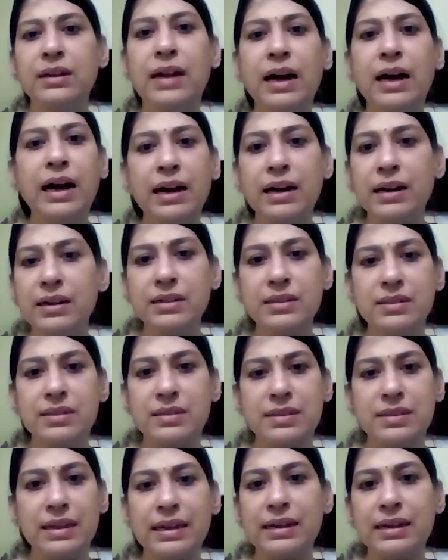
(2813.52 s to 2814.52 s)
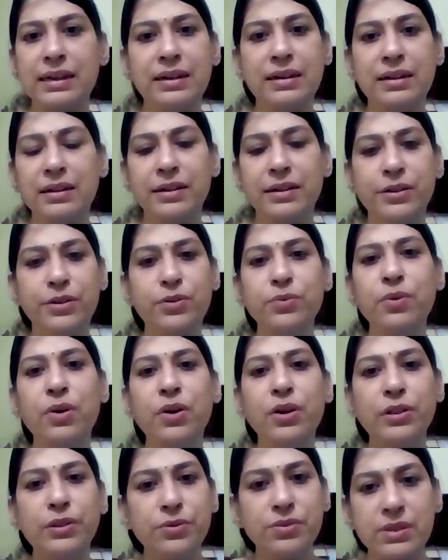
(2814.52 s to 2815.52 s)
cars and do
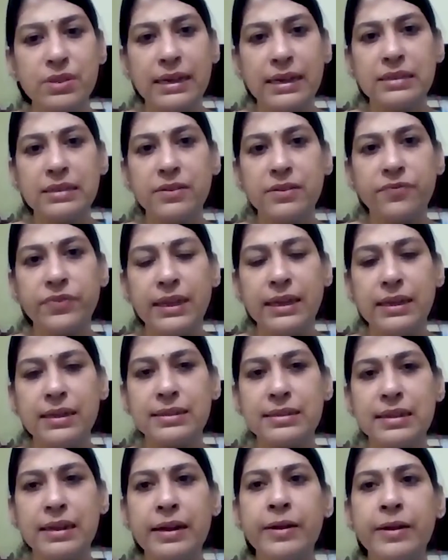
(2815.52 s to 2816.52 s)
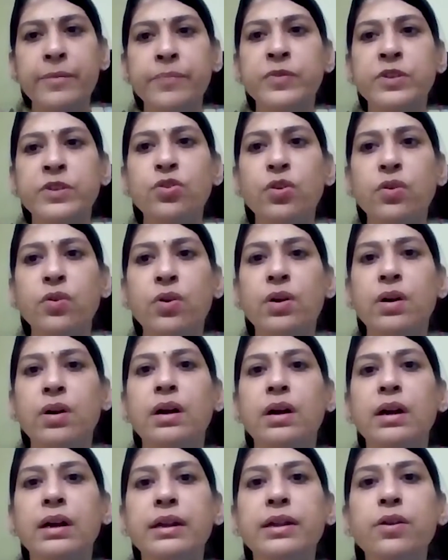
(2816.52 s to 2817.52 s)
all those kinds of things. So
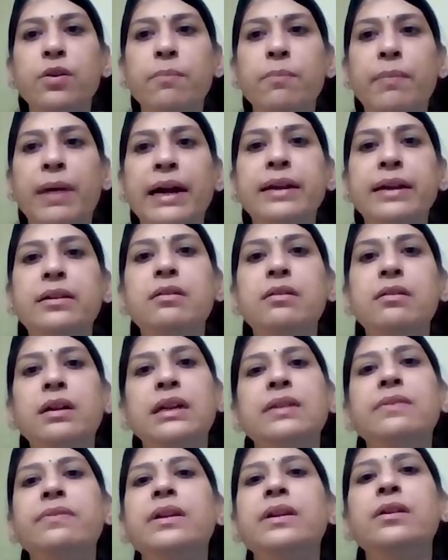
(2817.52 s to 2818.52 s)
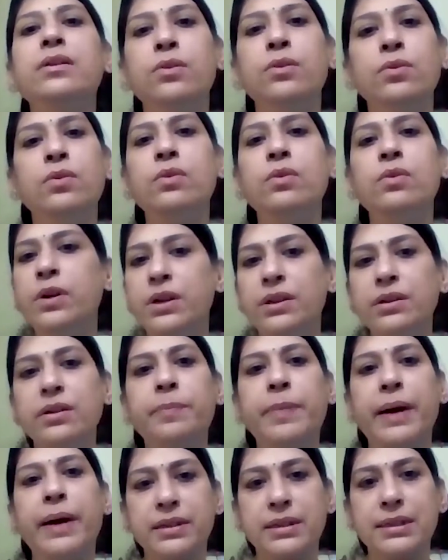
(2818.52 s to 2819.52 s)
you might not even know what you're
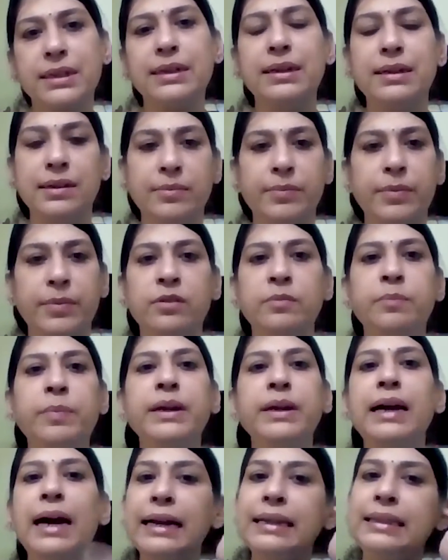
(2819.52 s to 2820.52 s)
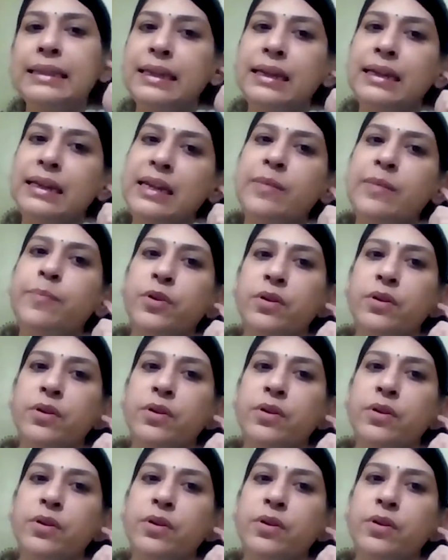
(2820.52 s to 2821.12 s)
passionate about, but I think keep